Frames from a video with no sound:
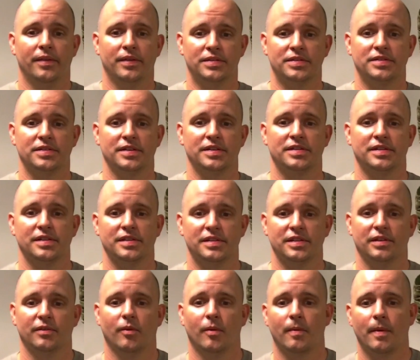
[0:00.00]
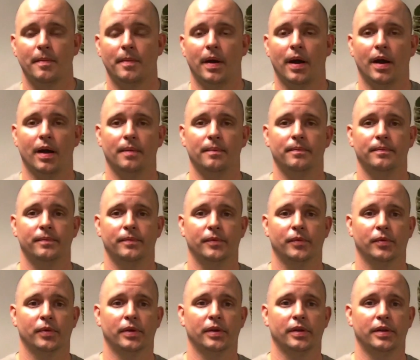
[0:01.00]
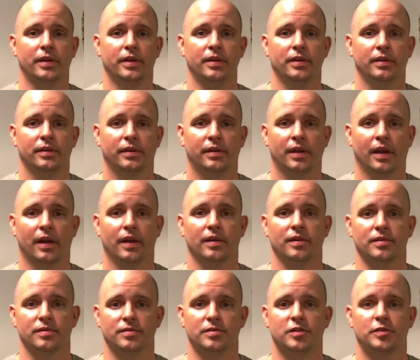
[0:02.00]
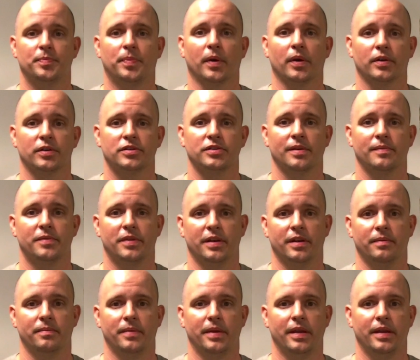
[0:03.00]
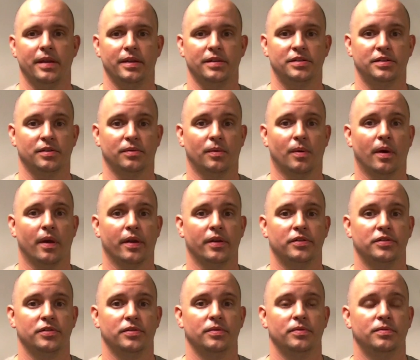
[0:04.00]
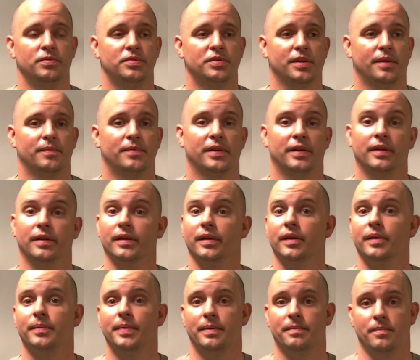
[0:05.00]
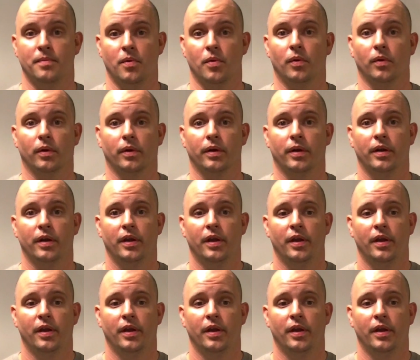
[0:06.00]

this incident with my mom really kind of sparked something in me to want to do something a little bit more